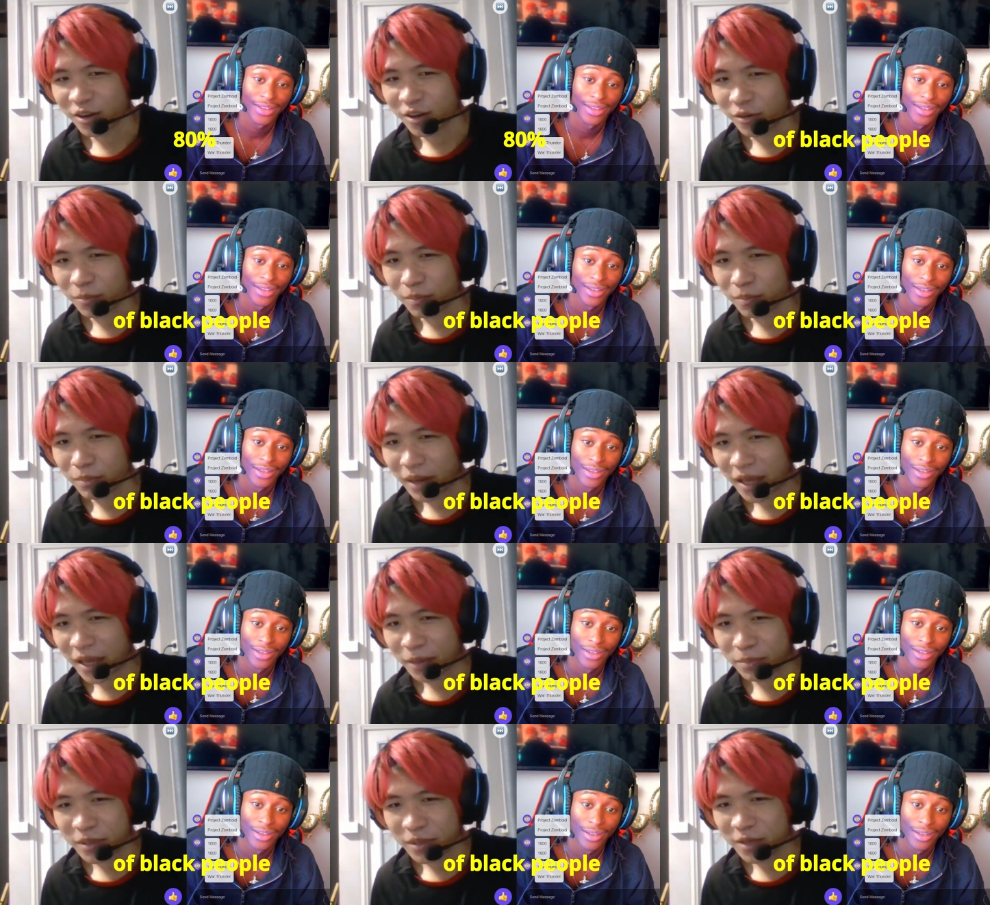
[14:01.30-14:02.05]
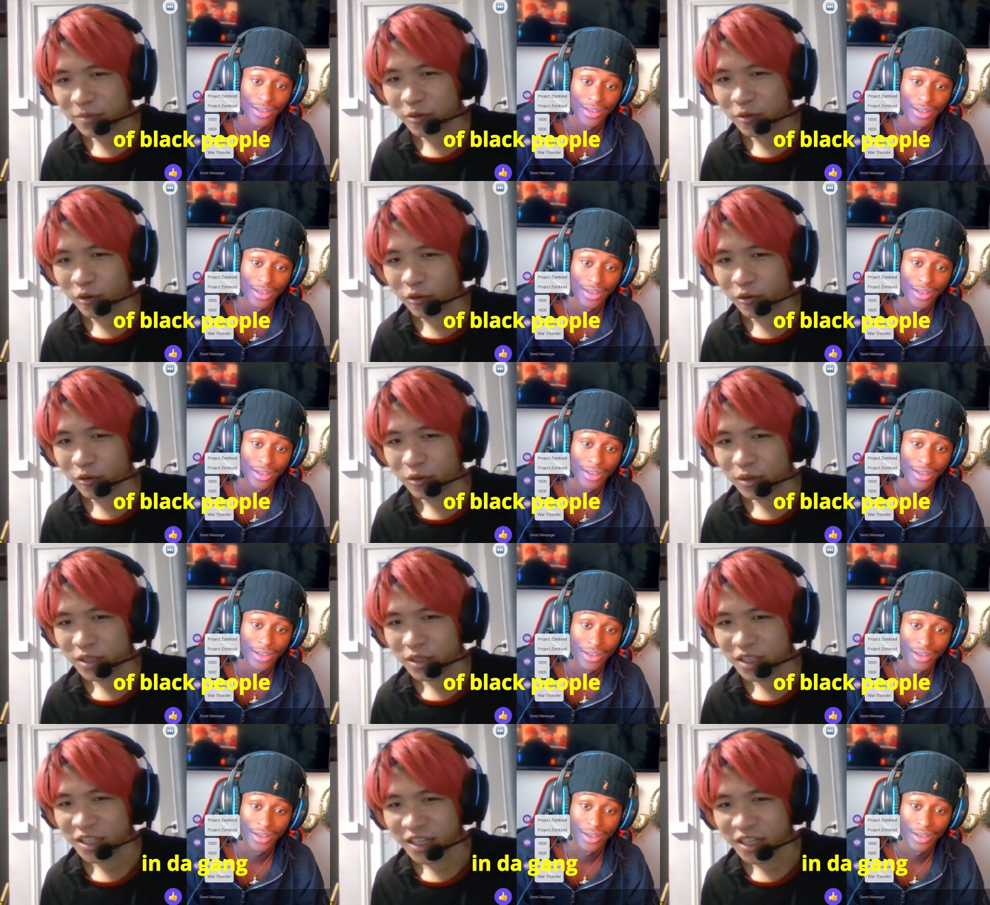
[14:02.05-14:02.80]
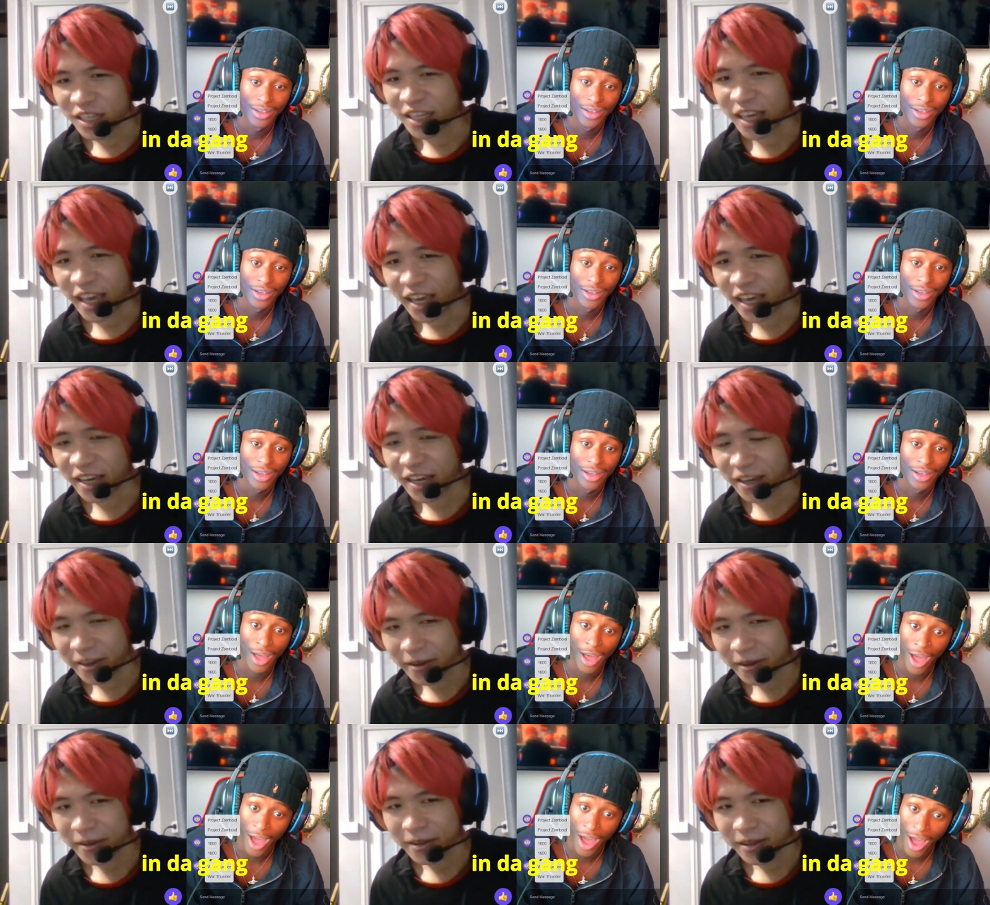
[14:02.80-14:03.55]
Speaker 1: of black people in the gang
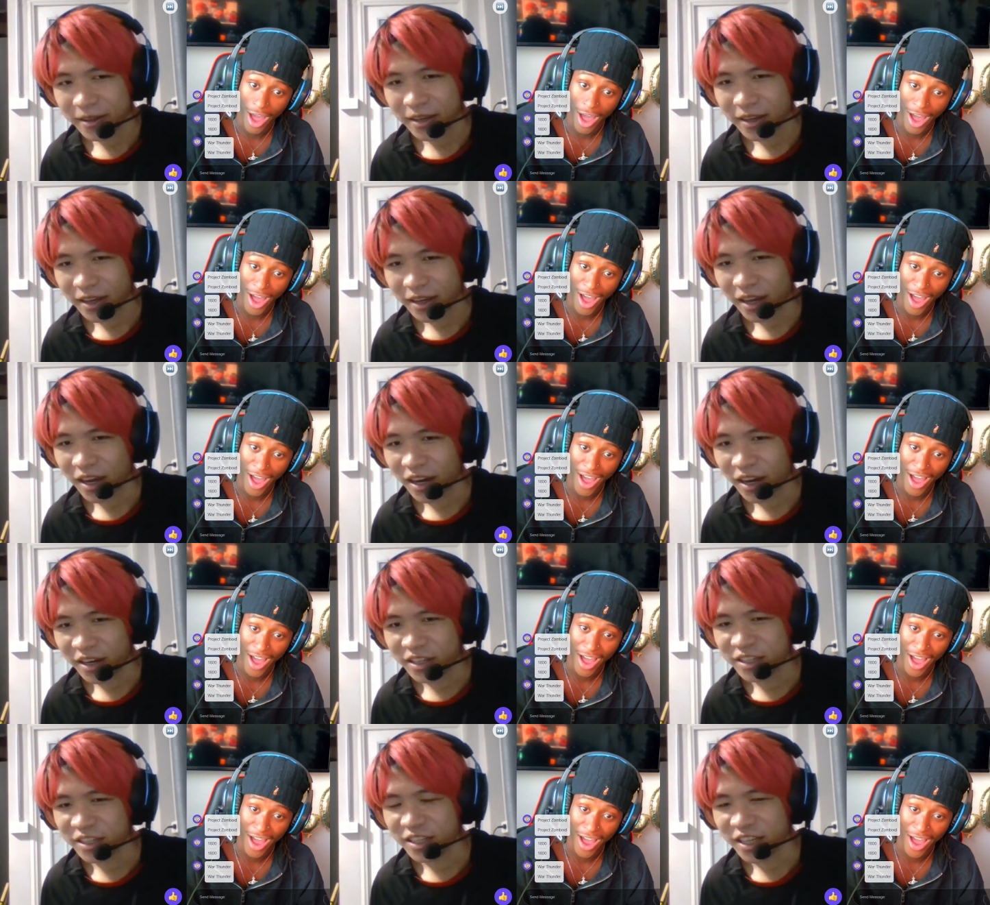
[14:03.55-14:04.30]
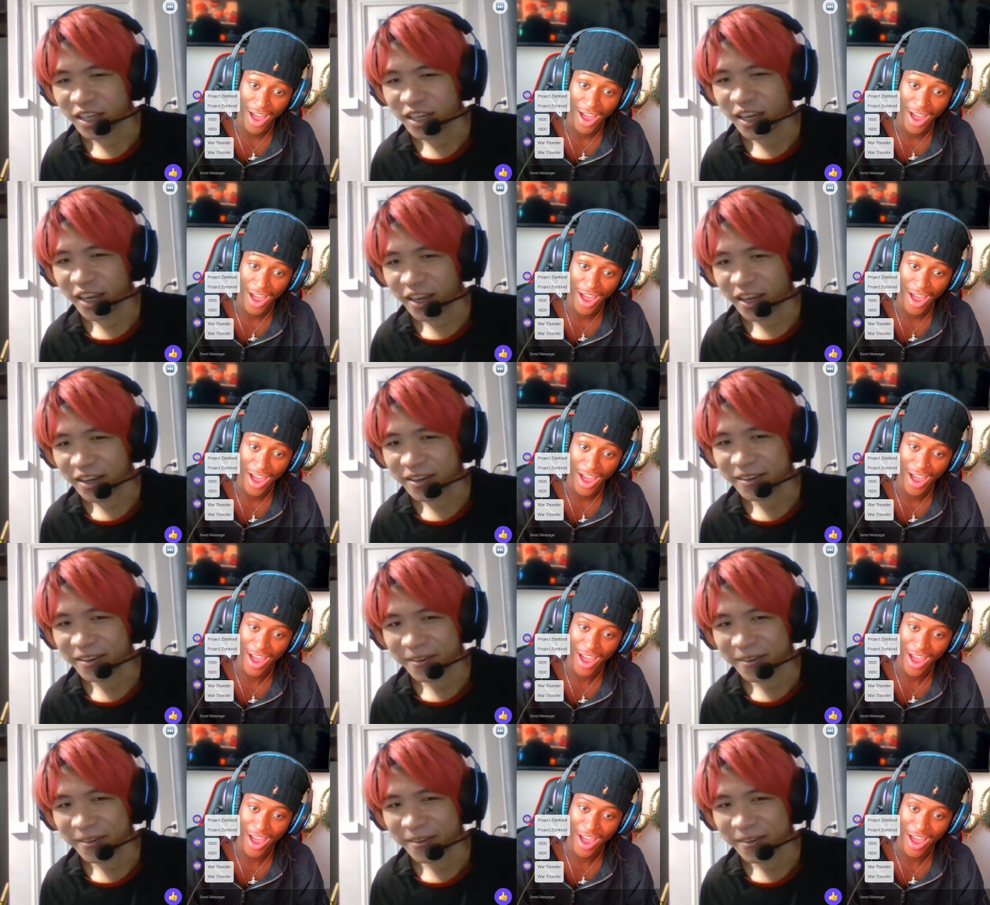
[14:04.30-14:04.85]
are in the gang